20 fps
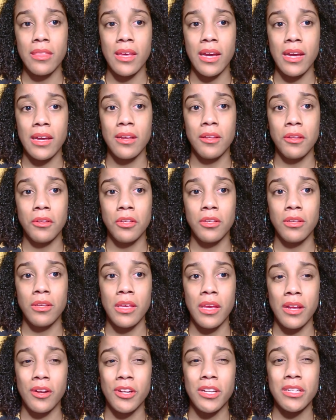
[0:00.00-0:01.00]
that
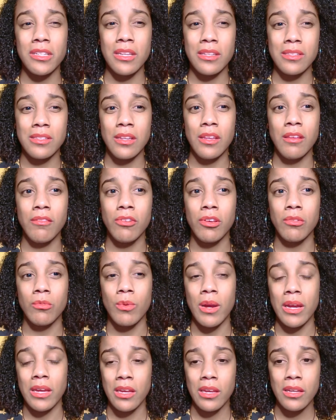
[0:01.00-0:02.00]
Garrett doesn't even
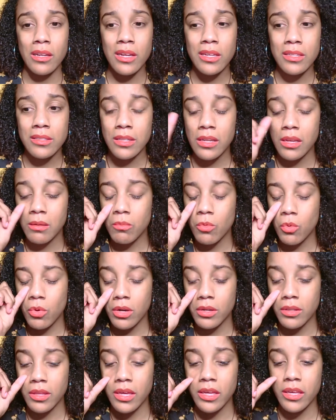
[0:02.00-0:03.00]
recognize
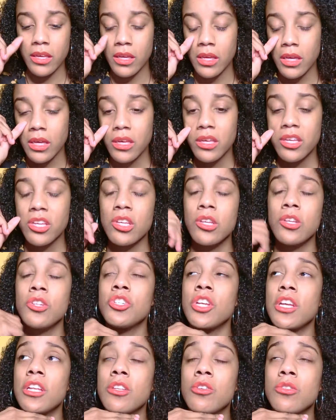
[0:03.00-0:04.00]
anymore. Like,
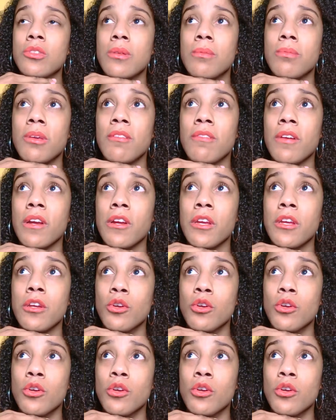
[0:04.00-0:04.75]
Shane used to be very